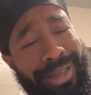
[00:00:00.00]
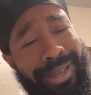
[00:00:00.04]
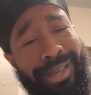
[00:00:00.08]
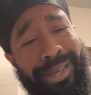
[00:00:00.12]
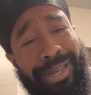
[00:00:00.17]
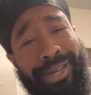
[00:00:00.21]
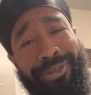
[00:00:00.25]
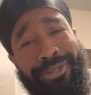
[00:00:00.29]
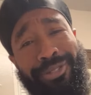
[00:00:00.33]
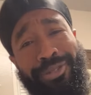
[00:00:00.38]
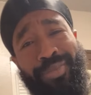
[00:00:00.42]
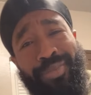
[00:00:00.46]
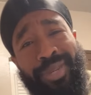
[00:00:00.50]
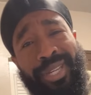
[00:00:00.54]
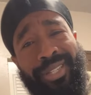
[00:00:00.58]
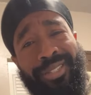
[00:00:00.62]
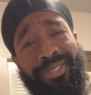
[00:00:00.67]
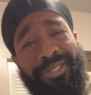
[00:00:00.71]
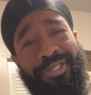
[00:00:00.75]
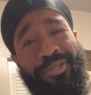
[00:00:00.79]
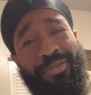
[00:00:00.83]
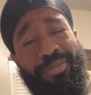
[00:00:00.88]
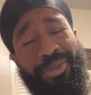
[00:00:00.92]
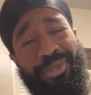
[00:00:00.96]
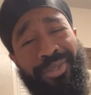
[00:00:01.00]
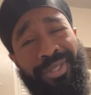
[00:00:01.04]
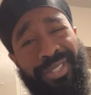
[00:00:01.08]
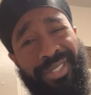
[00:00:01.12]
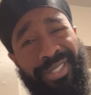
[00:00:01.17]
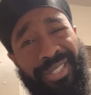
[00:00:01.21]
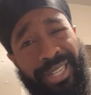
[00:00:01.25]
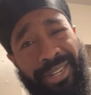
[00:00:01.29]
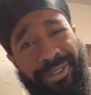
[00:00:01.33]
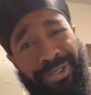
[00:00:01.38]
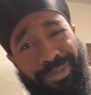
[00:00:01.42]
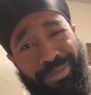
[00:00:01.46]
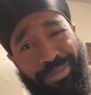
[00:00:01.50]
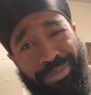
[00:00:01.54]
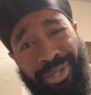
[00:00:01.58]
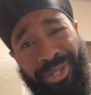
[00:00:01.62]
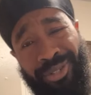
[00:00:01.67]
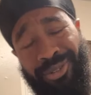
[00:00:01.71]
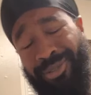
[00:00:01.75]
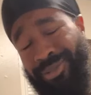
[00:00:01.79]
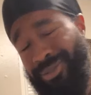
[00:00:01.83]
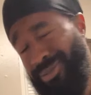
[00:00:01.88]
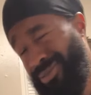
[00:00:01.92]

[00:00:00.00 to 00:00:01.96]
I was making smoothies, now I'm broke.